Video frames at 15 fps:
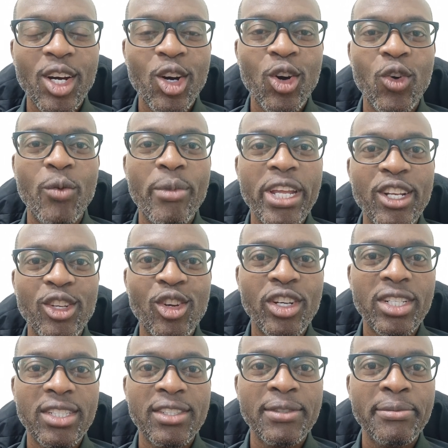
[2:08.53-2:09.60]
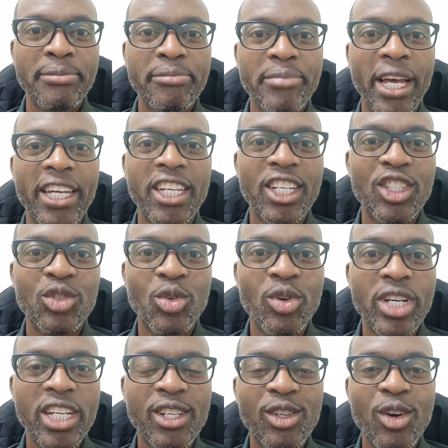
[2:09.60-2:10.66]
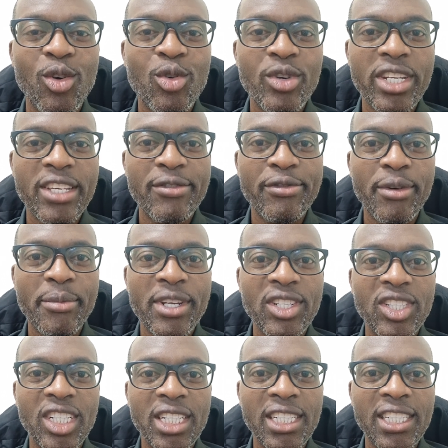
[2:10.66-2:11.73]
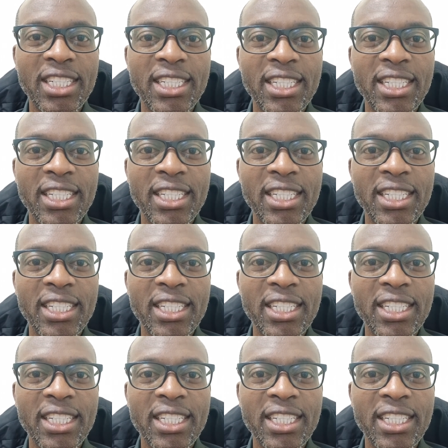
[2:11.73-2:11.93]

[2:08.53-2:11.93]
who may not package or encode information